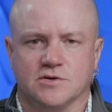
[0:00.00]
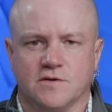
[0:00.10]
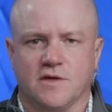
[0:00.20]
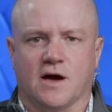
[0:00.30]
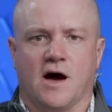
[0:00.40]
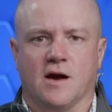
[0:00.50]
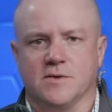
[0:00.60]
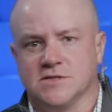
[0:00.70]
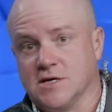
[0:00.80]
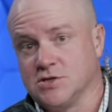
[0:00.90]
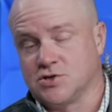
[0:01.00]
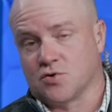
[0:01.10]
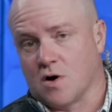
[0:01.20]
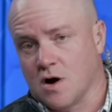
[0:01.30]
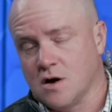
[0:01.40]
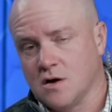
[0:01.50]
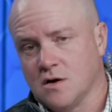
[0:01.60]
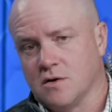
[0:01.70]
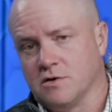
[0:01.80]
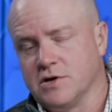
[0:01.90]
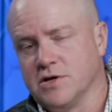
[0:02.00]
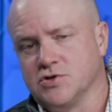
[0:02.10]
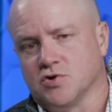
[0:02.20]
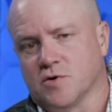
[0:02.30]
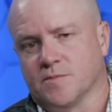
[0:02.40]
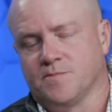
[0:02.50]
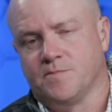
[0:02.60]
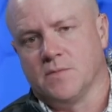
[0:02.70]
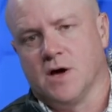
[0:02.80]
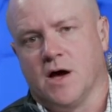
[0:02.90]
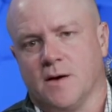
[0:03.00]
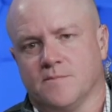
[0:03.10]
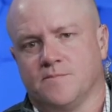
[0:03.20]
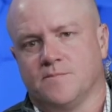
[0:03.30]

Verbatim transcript: Do you think the economy stays strong, or is your uh,